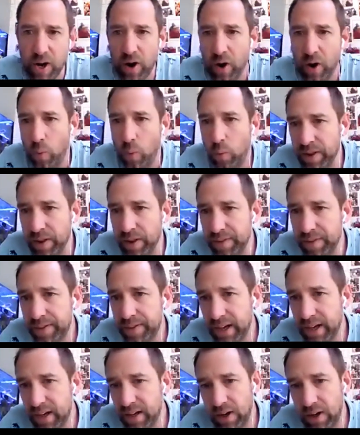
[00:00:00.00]
One
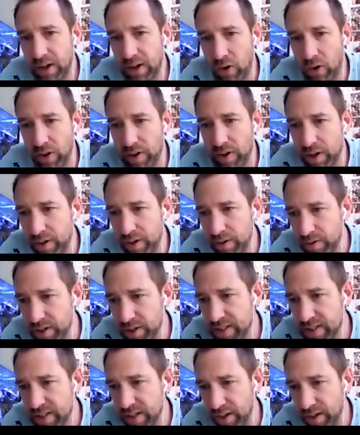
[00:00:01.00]
thing on the lunar
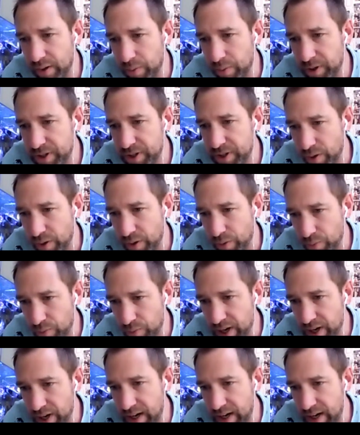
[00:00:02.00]
cycle, which is a
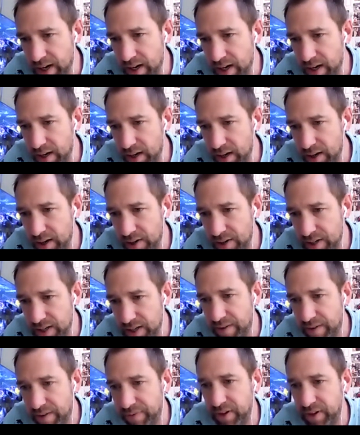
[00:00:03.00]
really
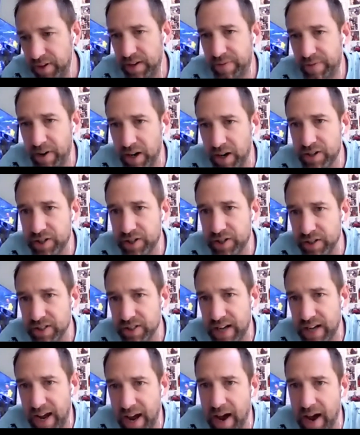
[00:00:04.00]
nifty function to
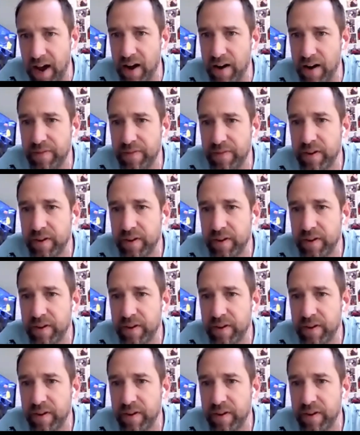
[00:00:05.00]
have.